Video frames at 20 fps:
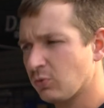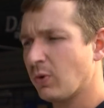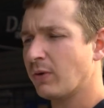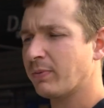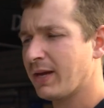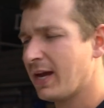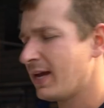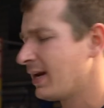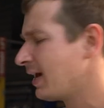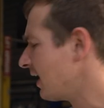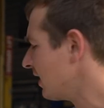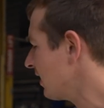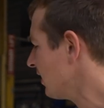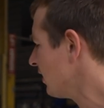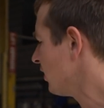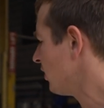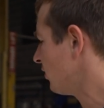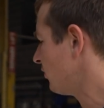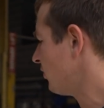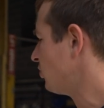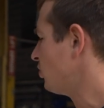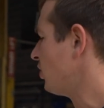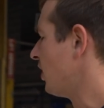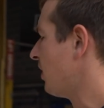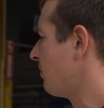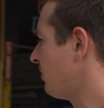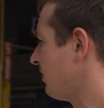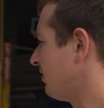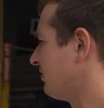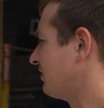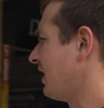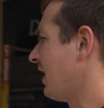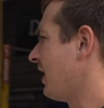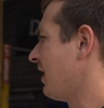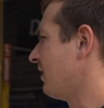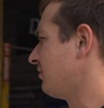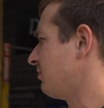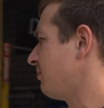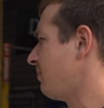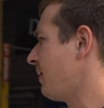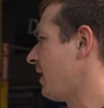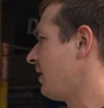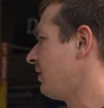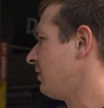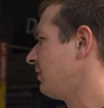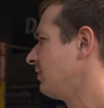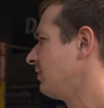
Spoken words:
what I'm getting at. The shape of this car is better.